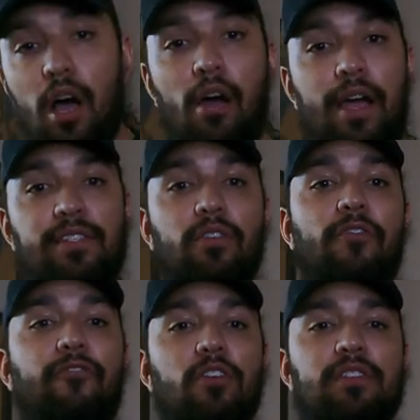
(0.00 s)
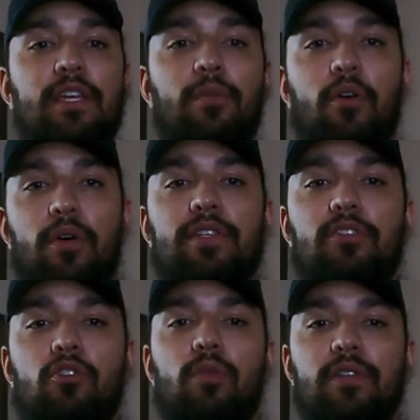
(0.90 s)
All right, so the first thing we're going
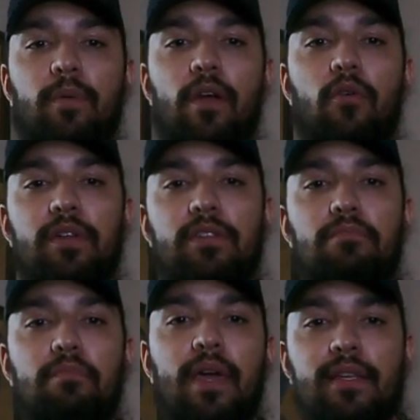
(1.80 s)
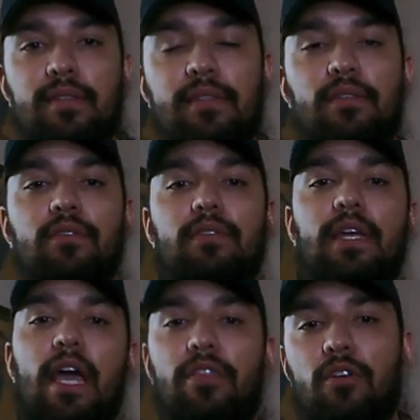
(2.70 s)
to do is we are going to mix
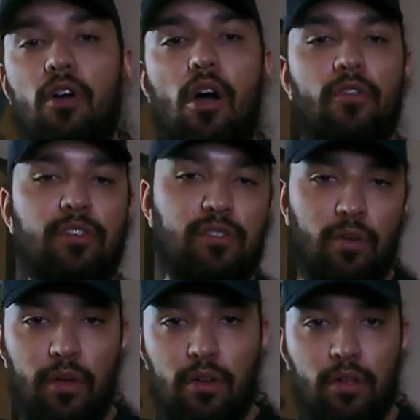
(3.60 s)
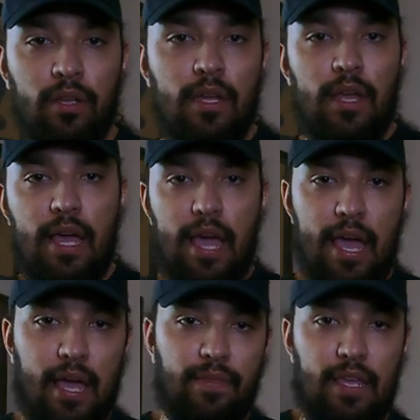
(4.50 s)
together all the soil
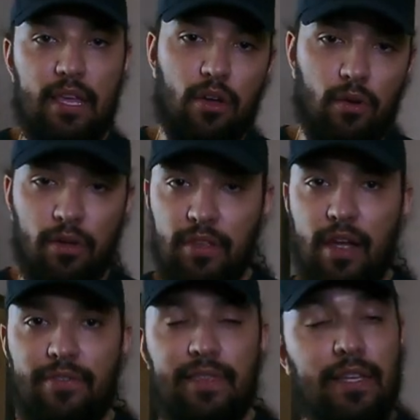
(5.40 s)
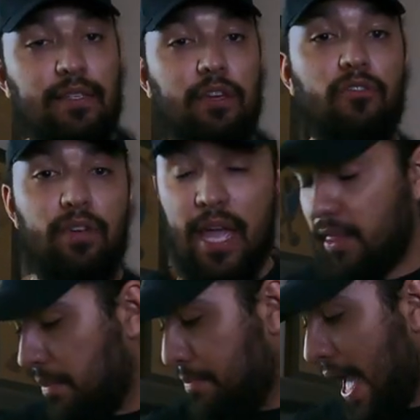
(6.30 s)
and the eco earth and everything to
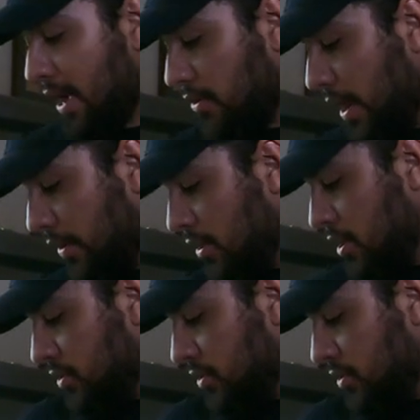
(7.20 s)
create the background.